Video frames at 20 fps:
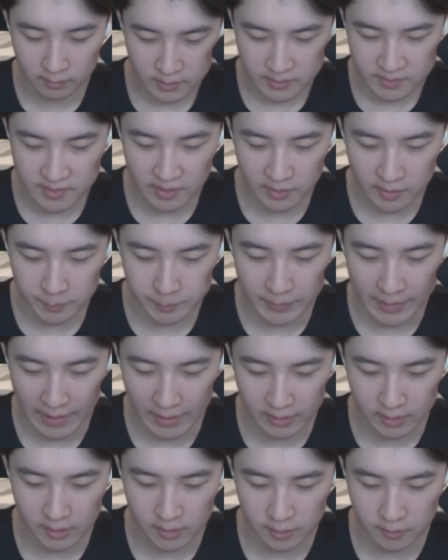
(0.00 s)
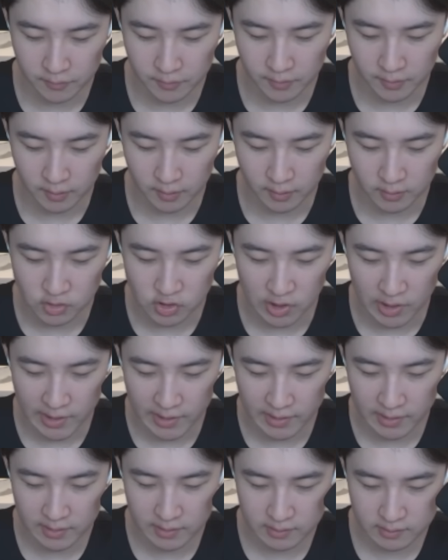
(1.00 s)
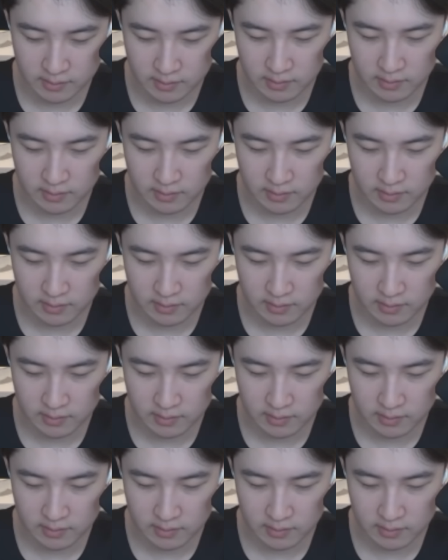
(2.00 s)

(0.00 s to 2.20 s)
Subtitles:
Sell the P.E.K.K.A, go for the Giant.